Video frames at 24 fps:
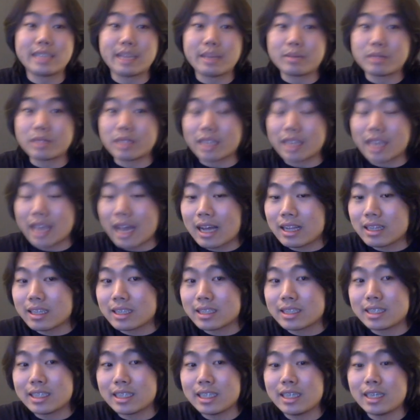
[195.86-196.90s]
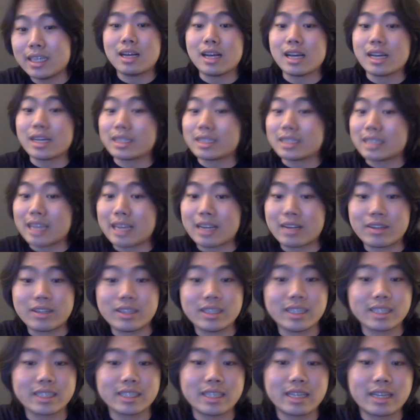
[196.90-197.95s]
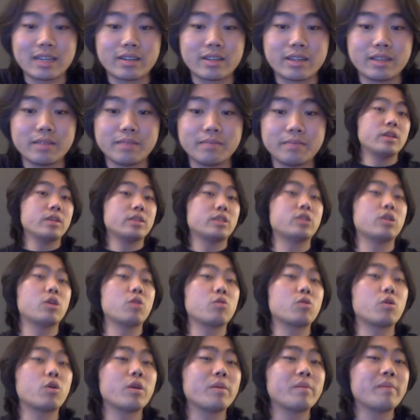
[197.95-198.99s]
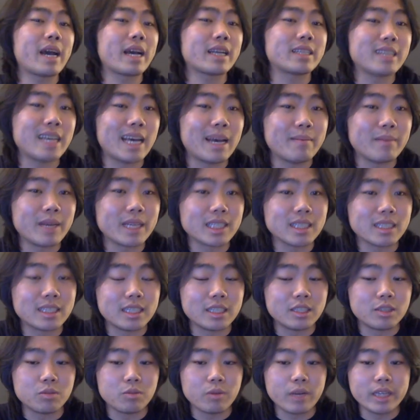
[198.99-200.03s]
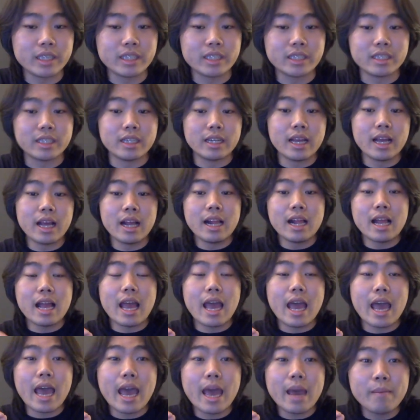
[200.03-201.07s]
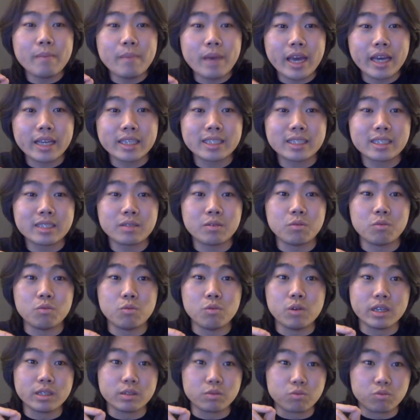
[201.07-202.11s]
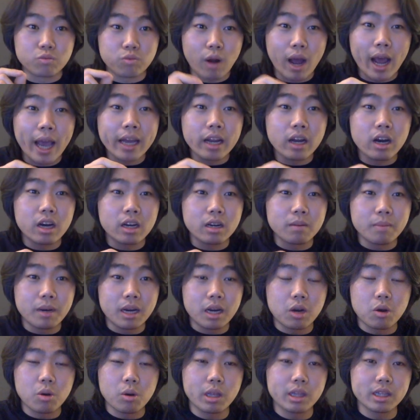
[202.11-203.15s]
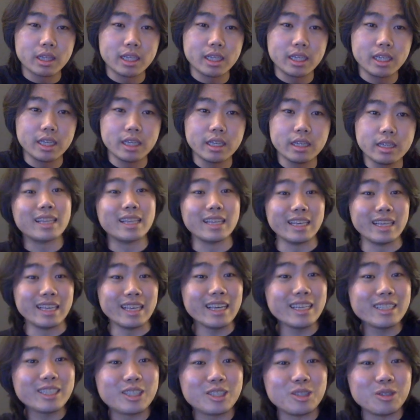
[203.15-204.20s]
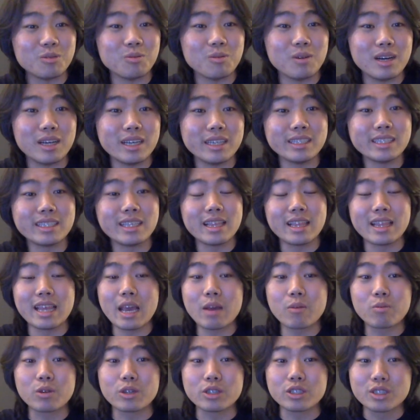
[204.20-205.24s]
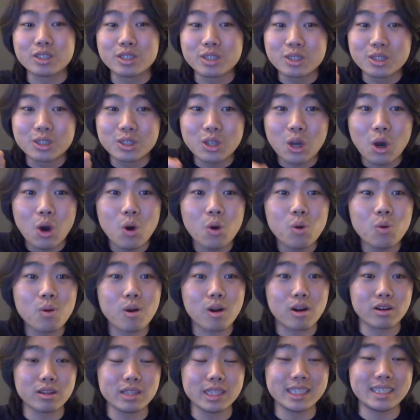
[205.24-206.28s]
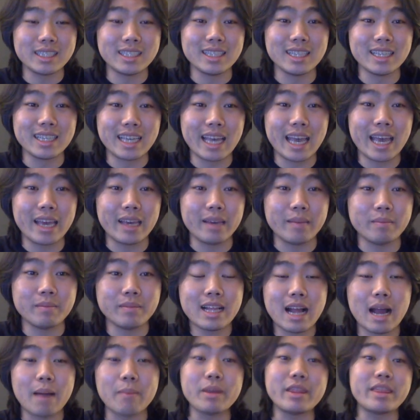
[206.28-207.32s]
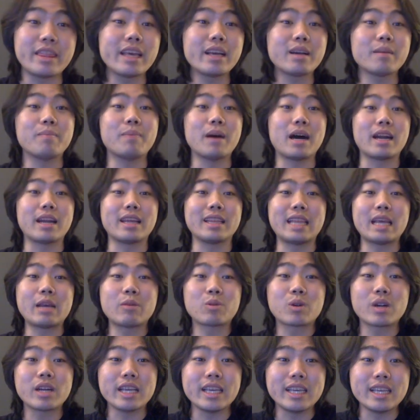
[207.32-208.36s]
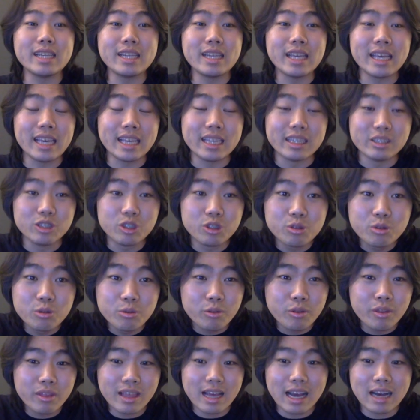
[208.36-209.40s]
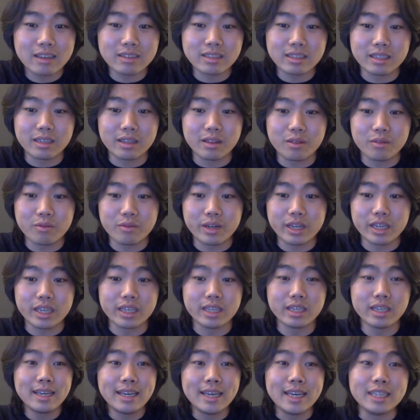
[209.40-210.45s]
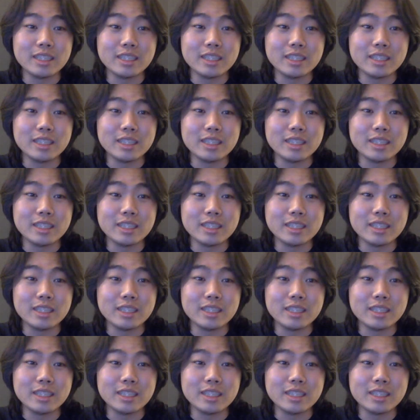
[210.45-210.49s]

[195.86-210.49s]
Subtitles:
Samsung Galaxy, etc. and etc. So going back to MX's situation, MX was right on about OLED. The issue was they were so early to the game. I mean, think about it. They were in 2003.